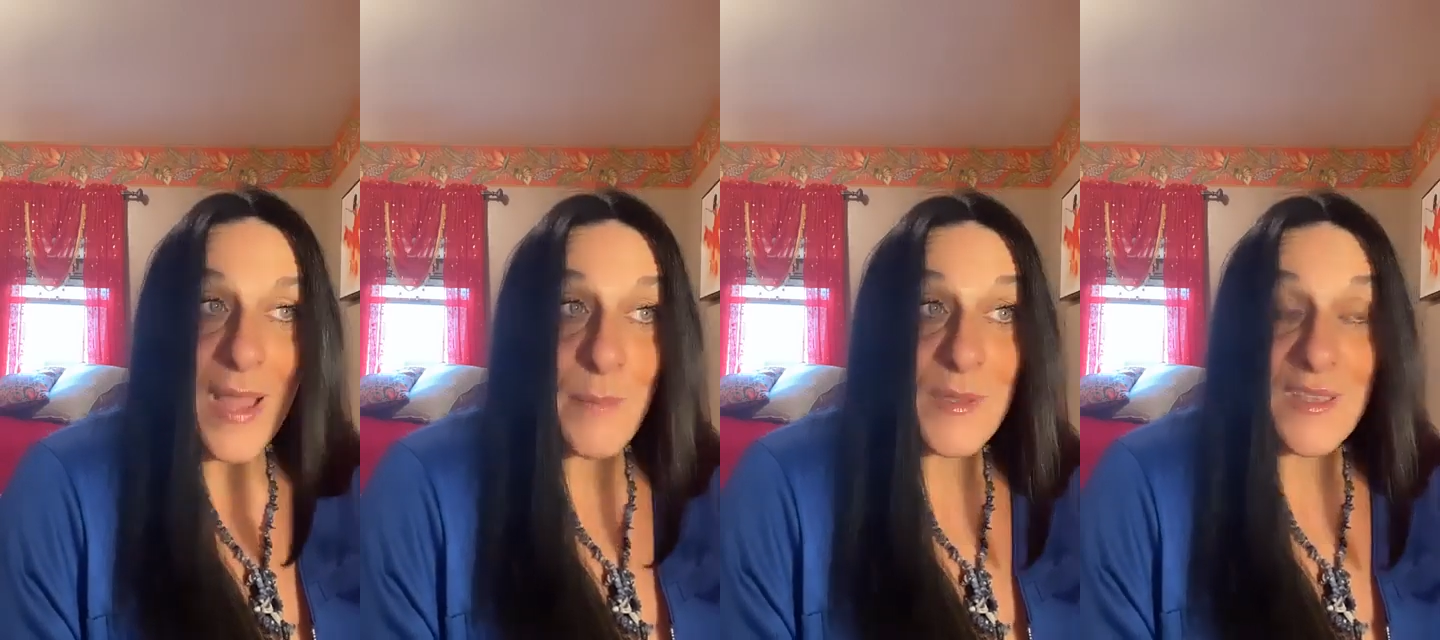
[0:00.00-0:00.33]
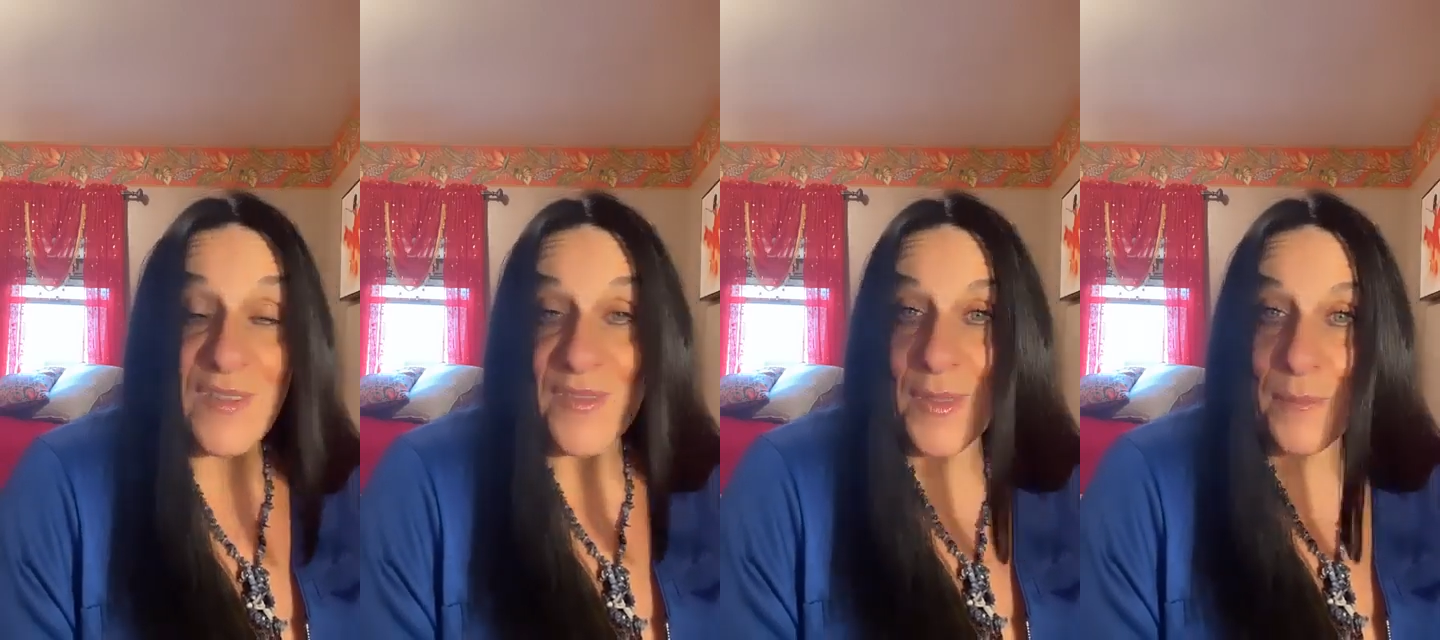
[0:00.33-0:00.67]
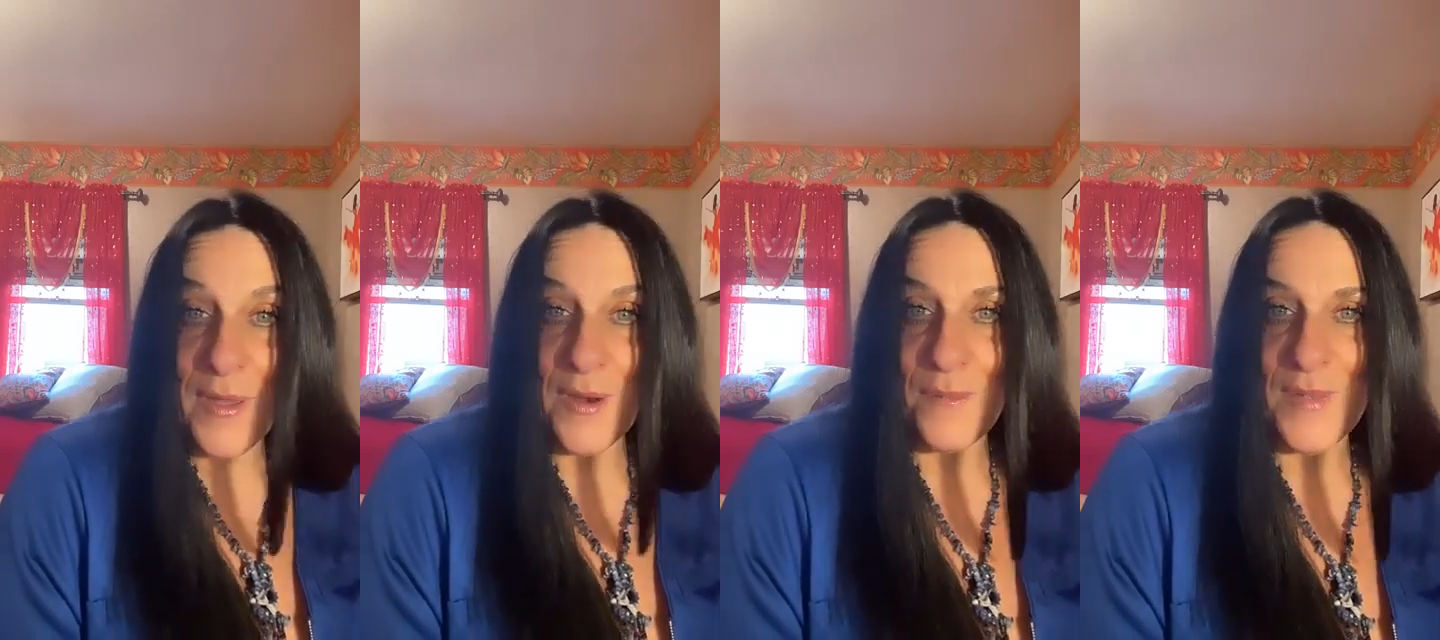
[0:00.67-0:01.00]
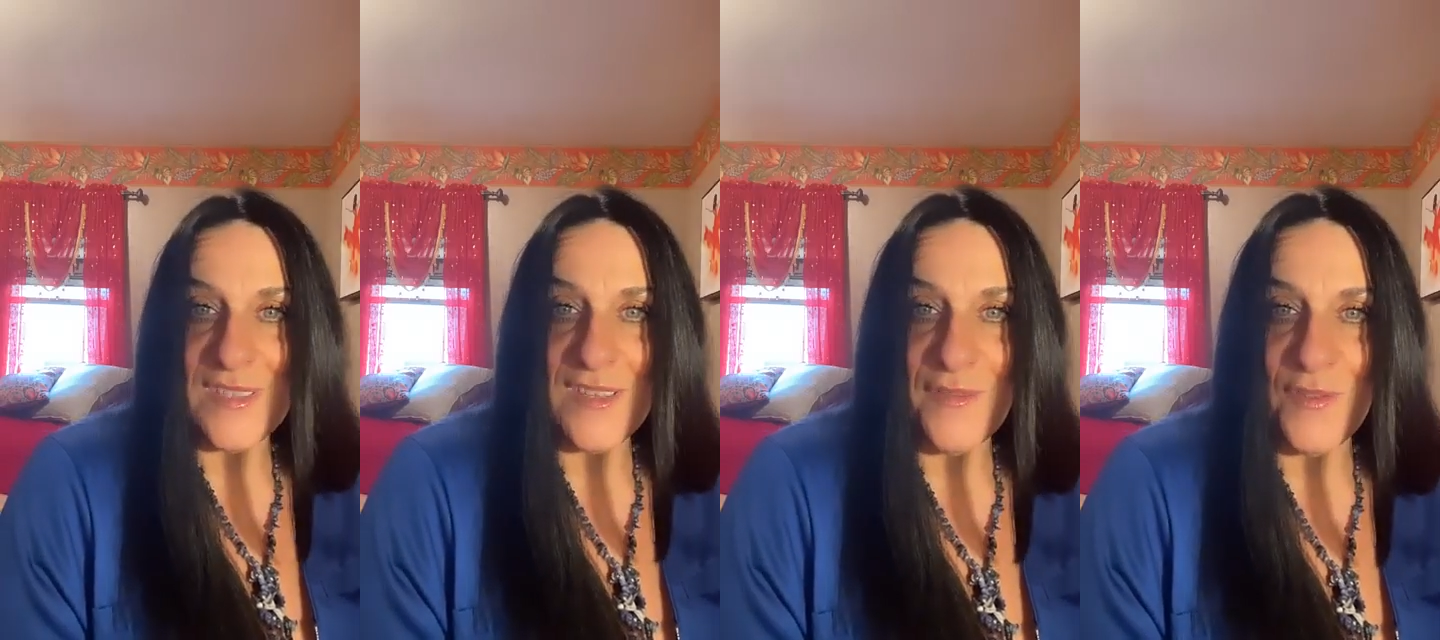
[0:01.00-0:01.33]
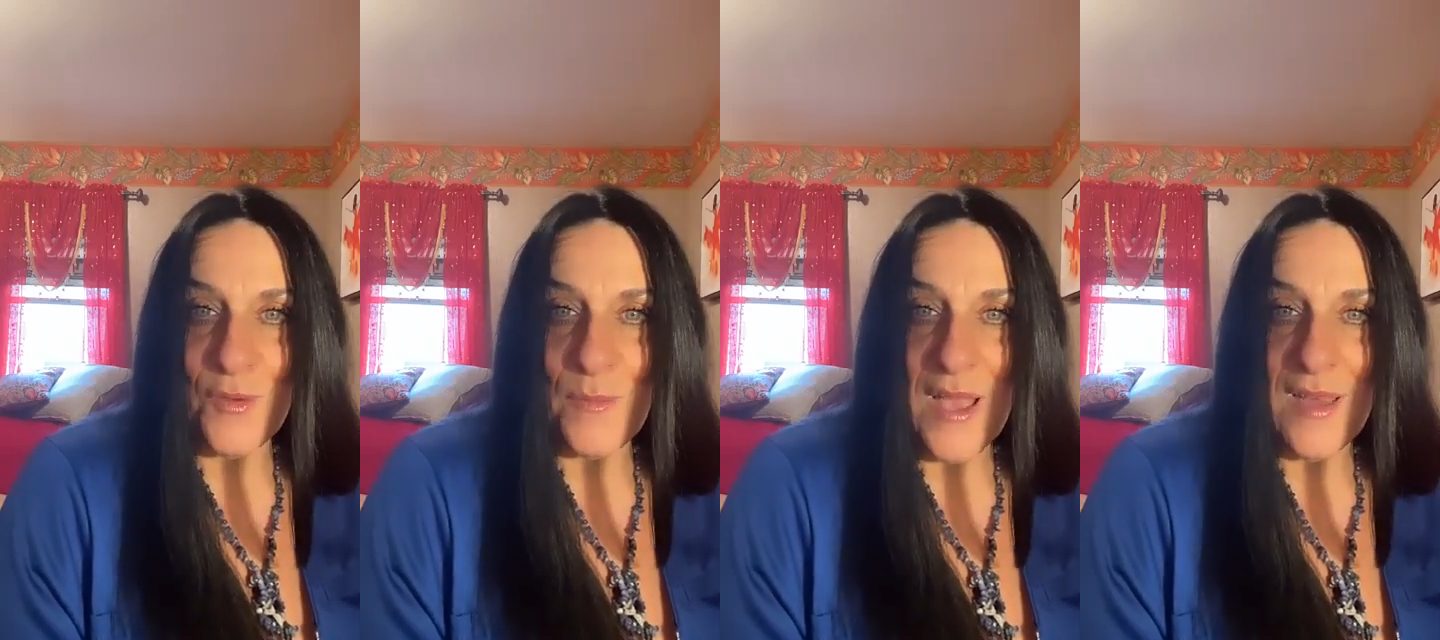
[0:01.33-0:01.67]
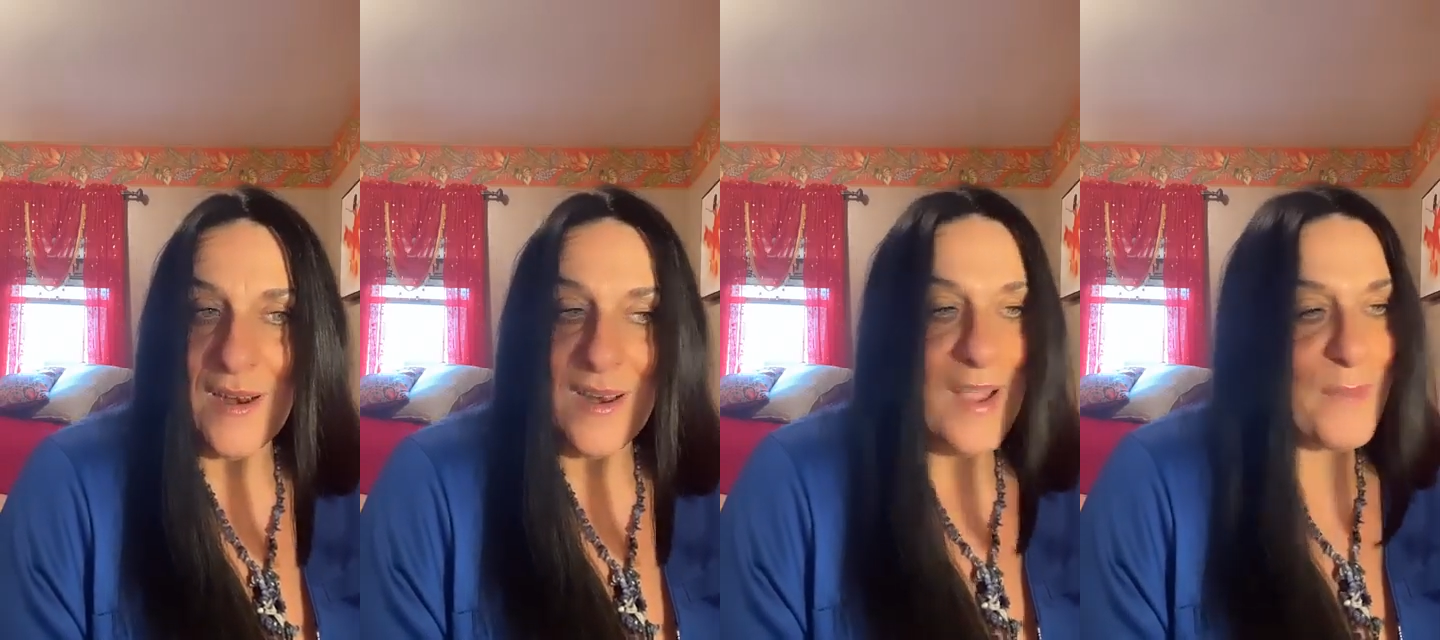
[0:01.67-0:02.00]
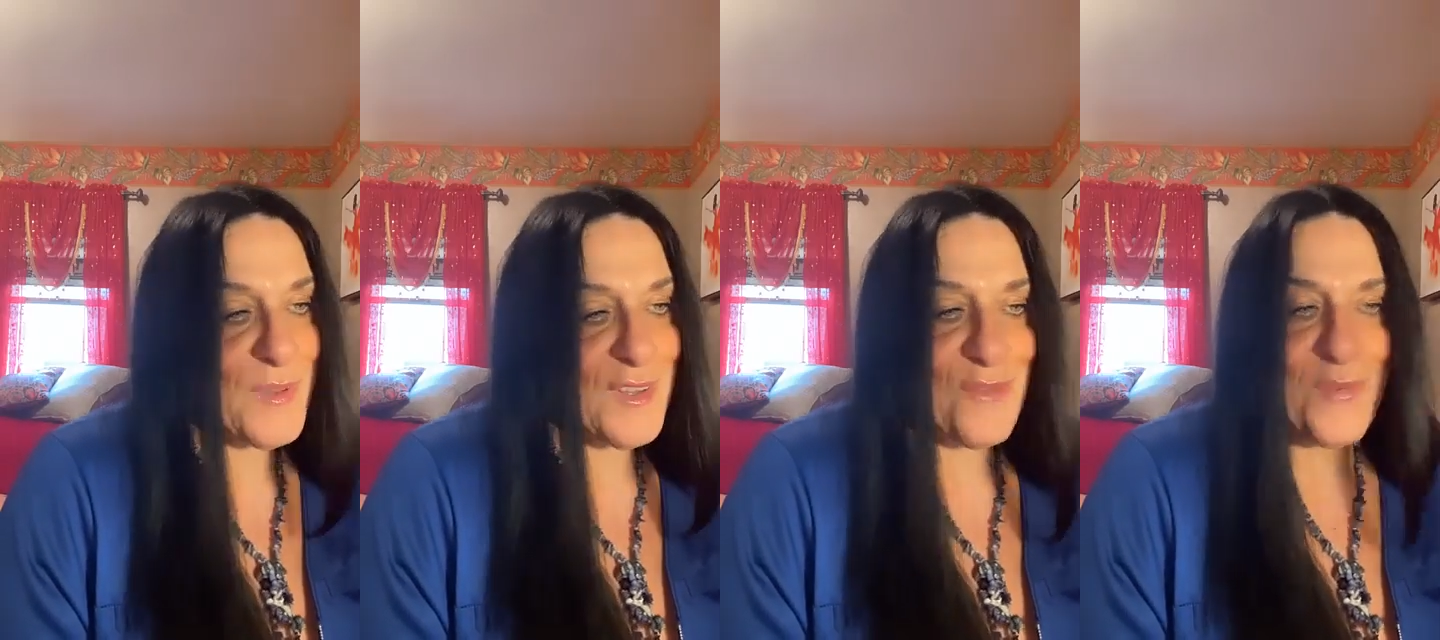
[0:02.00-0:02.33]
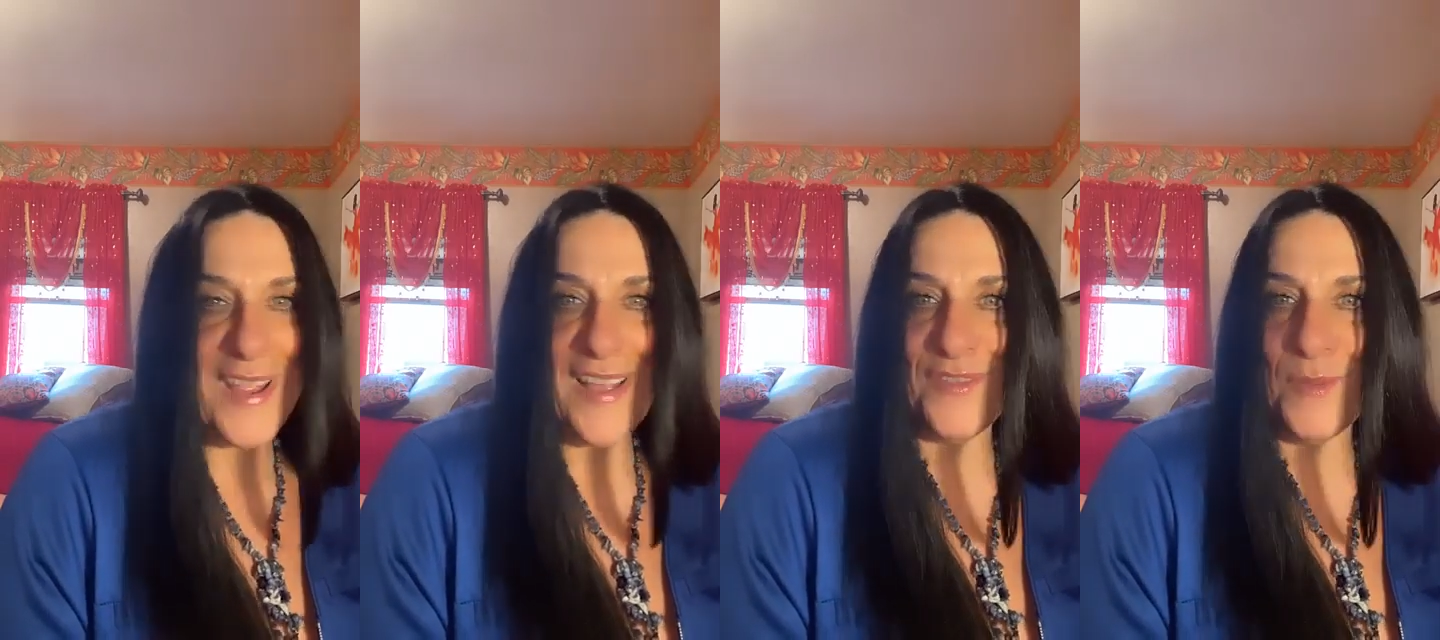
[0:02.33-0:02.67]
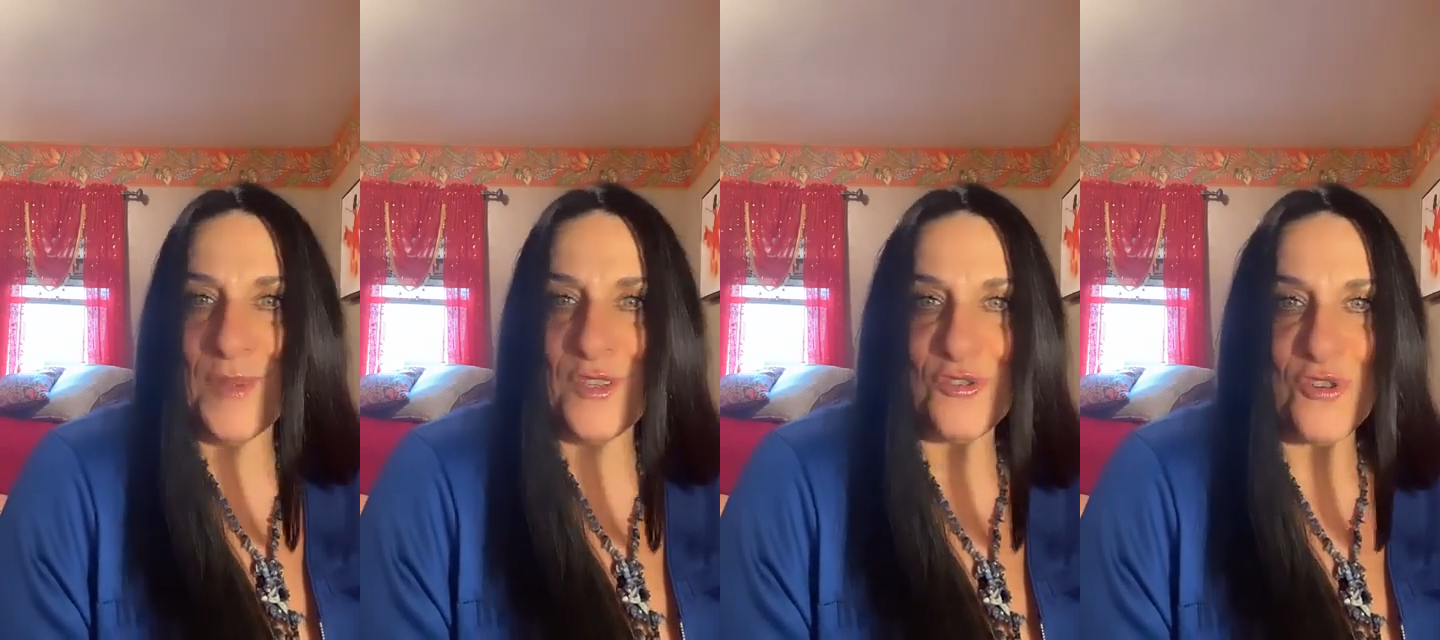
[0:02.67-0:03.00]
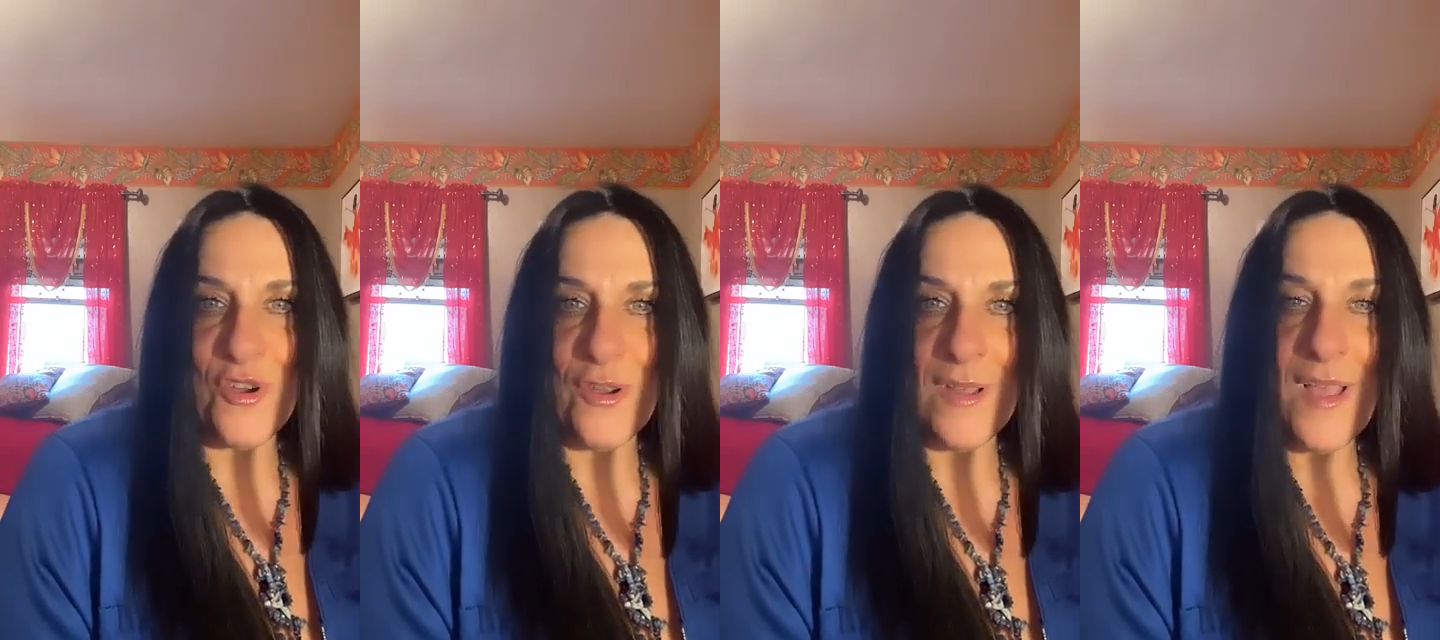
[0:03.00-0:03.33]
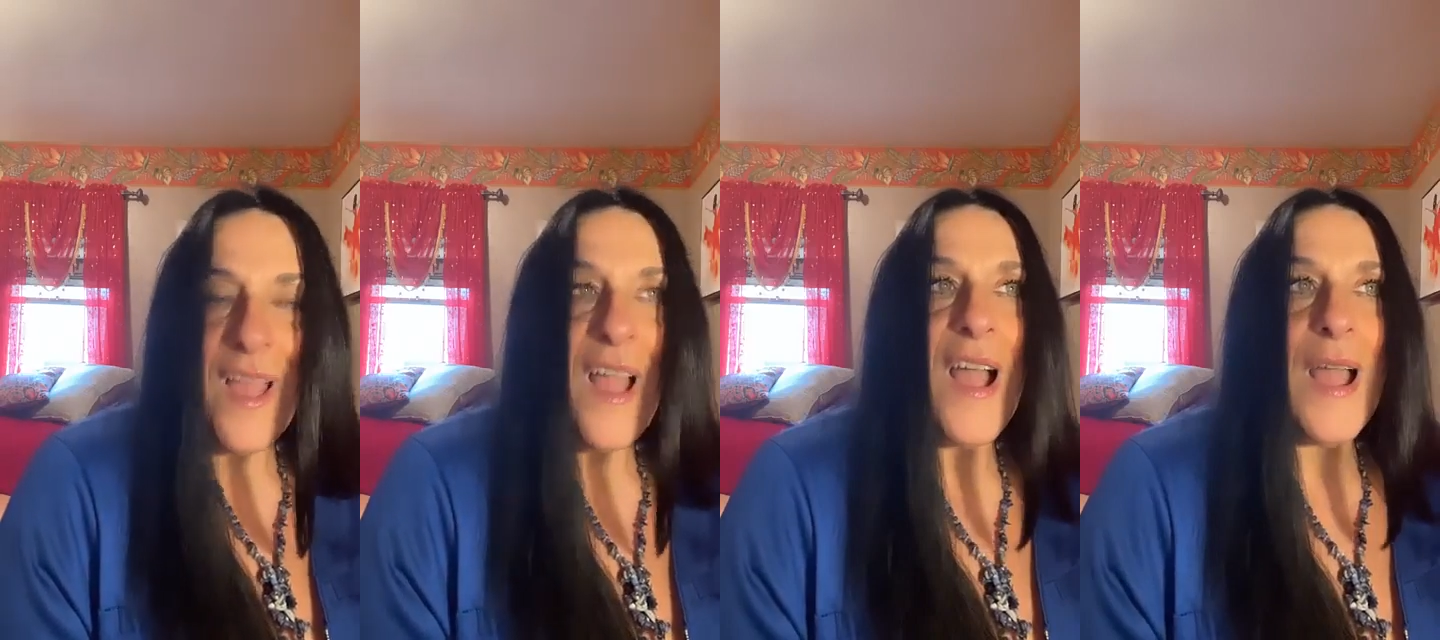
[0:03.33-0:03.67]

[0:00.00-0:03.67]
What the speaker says: I believe in the betterment of humanity. I believe we have to be strong.